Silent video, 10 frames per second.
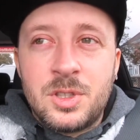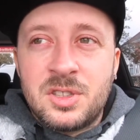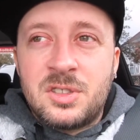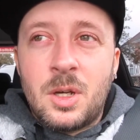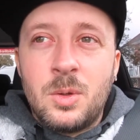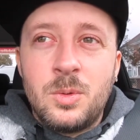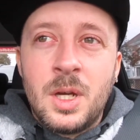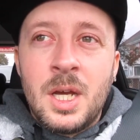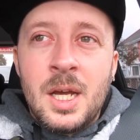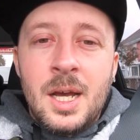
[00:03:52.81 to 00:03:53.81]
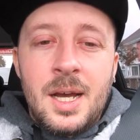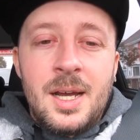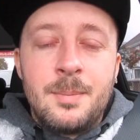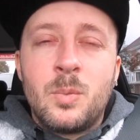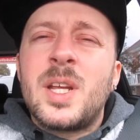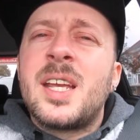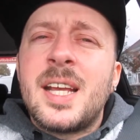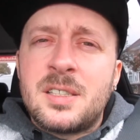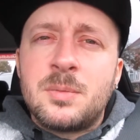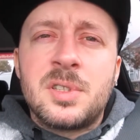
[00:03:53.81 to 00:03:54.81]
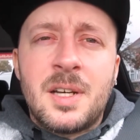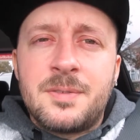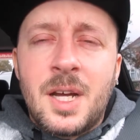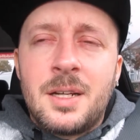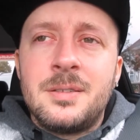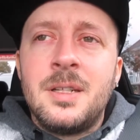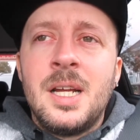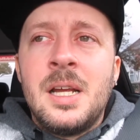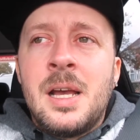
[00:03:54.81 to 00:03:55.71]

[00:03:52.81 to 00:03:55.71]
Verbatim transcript: just so um, we can get some stuff done.